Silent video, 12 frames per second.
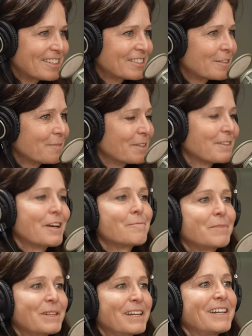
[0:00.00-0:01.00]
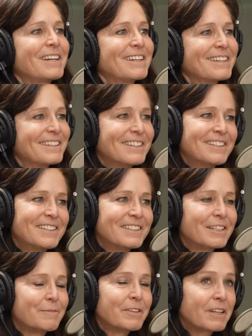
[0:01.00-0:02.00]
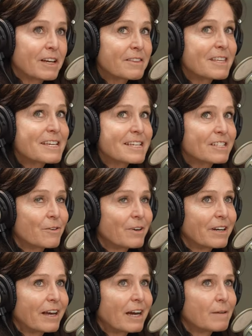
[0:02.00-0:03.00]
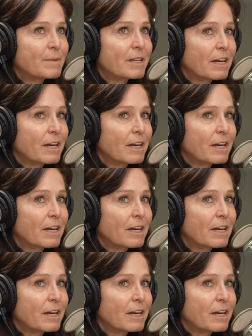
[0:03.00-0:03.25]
like something that I'm planning. Yeah, something that I think is going to happen.